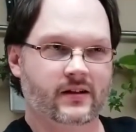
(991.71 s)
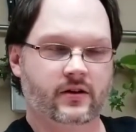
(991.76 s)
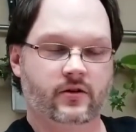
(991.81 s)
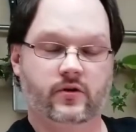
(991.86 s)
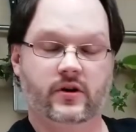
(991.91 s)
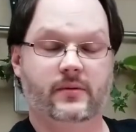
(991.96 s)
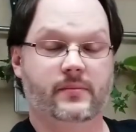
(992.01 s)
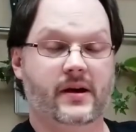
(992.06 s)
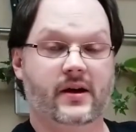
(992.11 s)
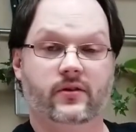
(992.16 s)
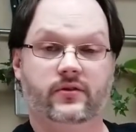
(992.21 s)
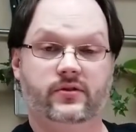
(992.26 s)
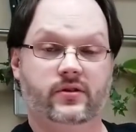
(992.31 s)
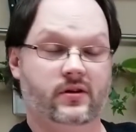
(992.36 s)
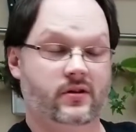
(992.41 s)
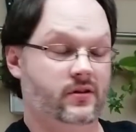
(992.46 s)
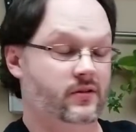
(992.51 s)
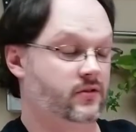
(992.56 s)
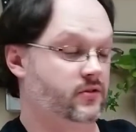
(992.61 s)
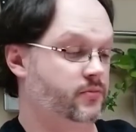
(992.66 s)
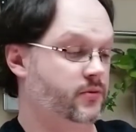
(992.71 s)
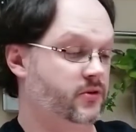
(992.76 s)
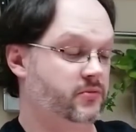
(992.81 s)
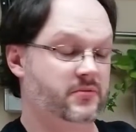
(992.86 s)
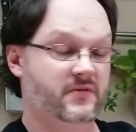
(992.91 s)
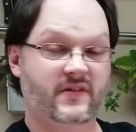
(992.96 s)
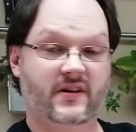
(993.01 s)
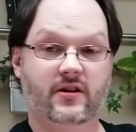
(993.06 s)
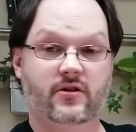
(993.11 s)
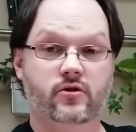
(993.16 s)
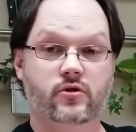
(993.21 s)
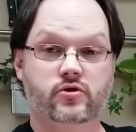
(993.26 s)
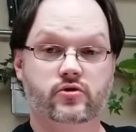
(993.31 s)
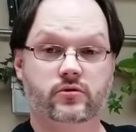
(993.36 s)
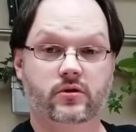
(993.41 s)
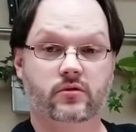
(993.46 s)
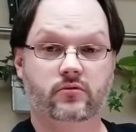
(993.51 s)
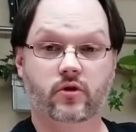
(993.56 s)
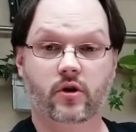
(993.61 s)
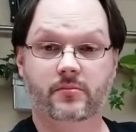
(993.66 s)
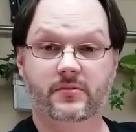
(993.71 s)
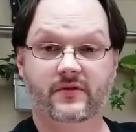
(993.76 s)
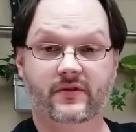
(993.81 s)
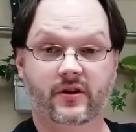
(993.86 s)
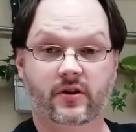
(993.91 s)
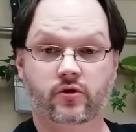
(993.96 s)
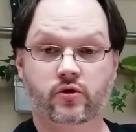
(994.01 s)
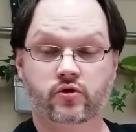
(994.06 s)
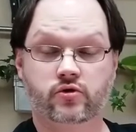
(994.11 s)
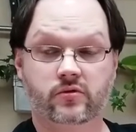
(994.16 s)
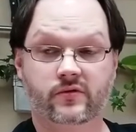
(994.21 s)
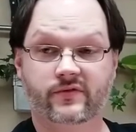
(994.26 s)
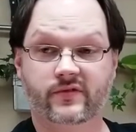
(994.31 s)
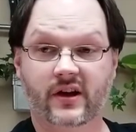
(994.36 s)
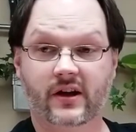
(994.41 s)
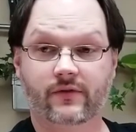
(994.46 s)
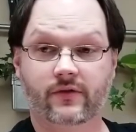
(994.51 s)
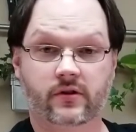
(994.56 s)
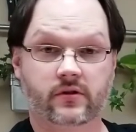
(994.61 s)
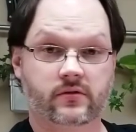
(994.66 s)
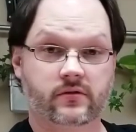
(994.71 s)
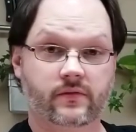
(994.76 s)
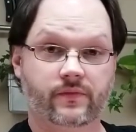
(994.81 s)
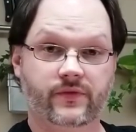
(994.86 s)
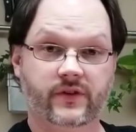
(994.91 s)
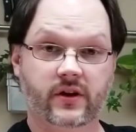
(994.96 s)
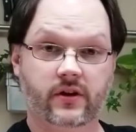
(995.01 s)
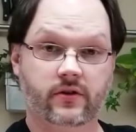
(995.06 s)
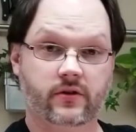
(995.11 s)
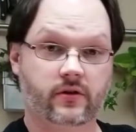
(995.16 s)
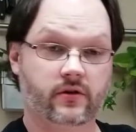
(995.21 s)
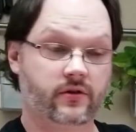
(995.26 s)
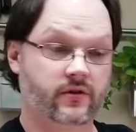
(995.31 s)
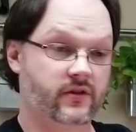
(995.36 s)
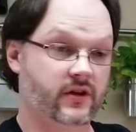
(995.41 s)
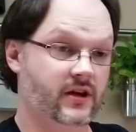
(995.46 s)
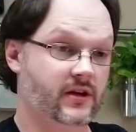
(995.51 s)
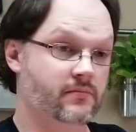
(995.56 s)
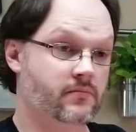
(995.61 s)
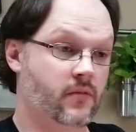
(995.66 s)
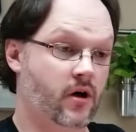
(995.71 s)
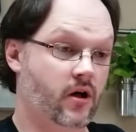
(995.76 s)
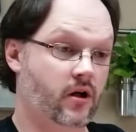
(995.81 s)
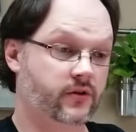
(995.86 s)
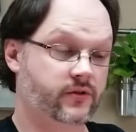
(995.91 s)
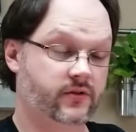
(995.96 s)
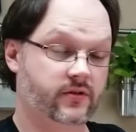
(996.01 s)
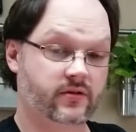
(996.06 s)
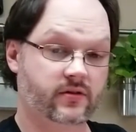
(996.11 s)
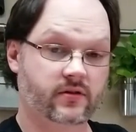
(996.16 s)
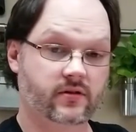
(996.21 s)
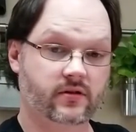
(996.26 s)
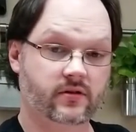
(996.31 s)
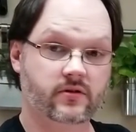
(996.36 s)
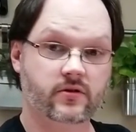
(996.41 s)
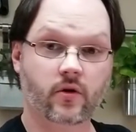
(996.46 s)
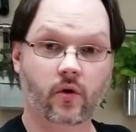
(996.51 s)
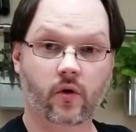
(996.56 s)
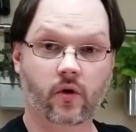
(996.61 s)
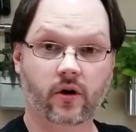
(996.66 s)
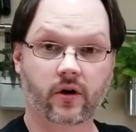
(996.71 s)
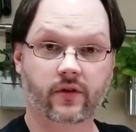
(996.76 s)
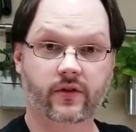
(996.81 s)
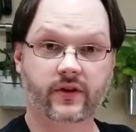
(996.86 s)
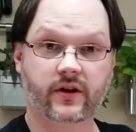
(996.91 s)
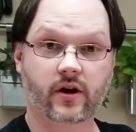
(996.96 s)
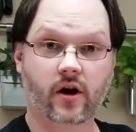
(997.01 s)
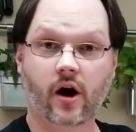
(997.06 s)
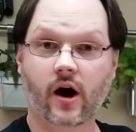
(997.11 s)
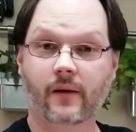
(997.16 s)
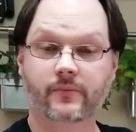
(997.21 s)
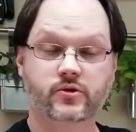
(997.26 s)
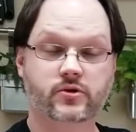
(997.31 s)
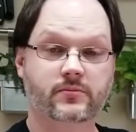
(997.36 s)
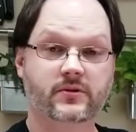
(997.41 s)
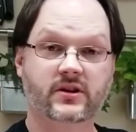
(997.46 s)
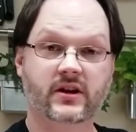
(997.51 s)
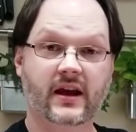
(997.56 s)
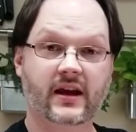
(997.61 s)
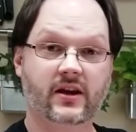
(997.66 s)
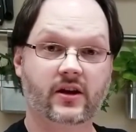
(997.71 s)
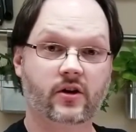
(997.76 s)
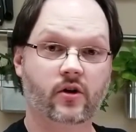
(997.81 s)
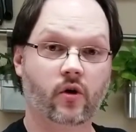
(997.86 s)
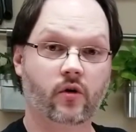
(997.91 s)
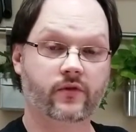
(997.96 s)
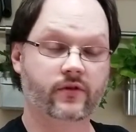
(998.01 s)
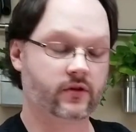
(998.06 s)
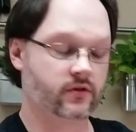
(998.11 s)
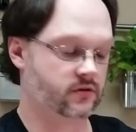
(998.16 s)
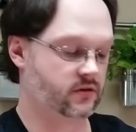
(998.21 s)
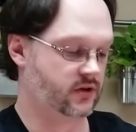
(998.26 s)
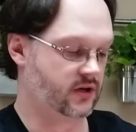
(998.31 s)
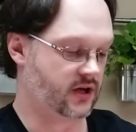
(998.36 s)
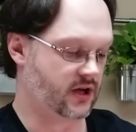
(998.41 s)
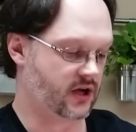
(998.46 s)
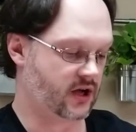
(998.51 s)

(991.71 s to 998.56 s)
cream ales supposed to be very neutral aroma, very neutral flavor. Neither the malt nor the hop should be taking over.